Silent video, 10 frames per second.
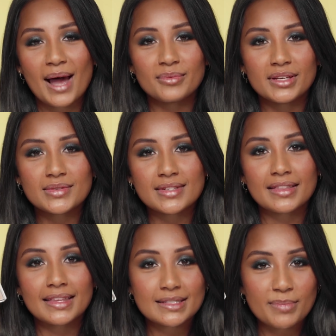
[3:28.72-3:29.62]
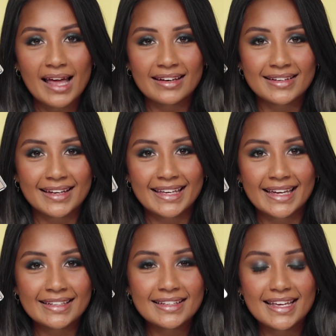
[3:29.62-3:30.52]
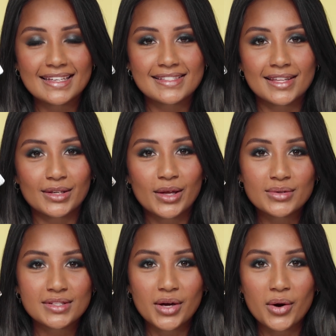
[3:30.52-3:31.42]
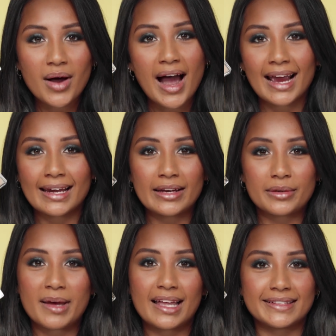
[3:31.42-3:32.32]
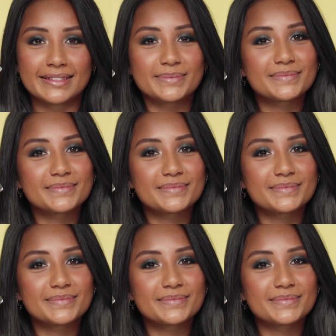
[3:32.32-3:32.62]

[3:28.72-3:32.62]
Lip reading: I'm using this palette again, it's the Glow to Go highlighter palette.